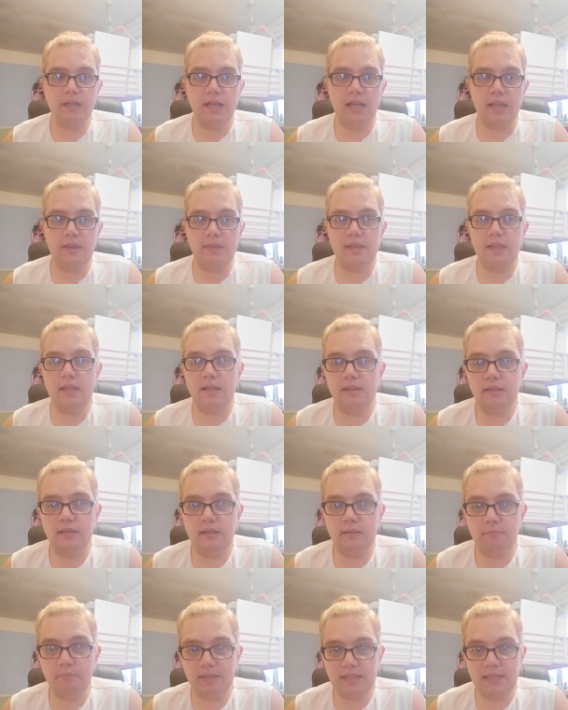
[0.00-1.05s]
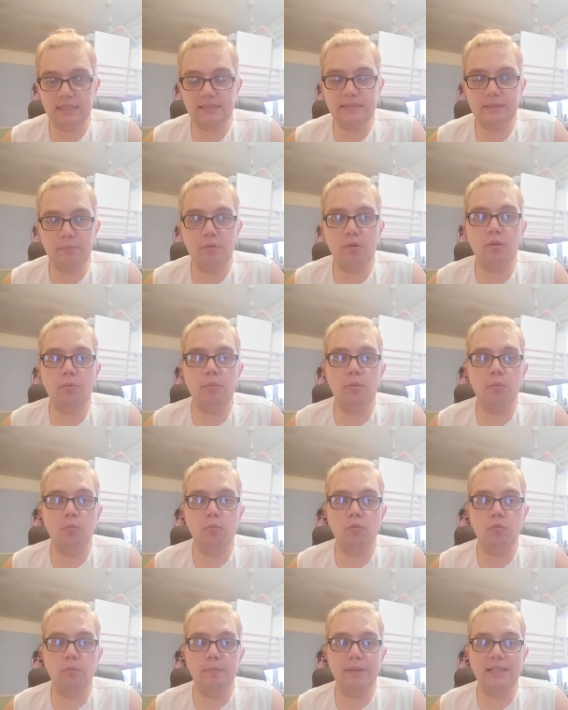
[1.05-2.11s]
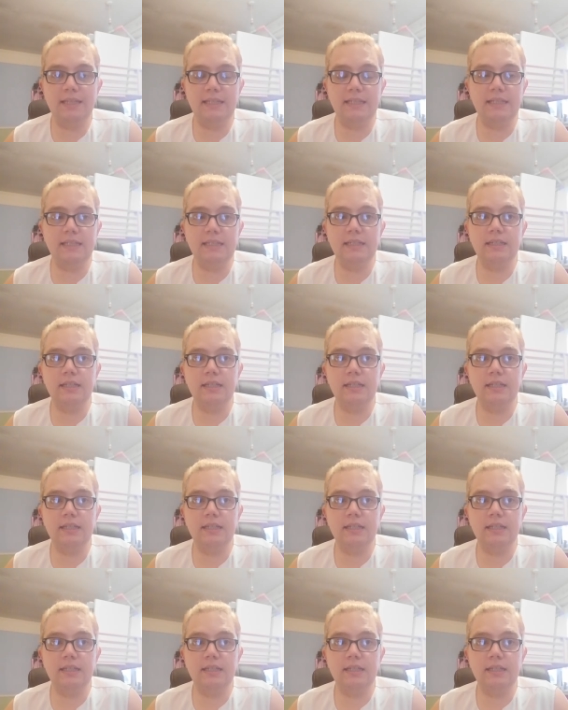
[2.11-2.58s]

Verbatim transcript: and then my next appointment will be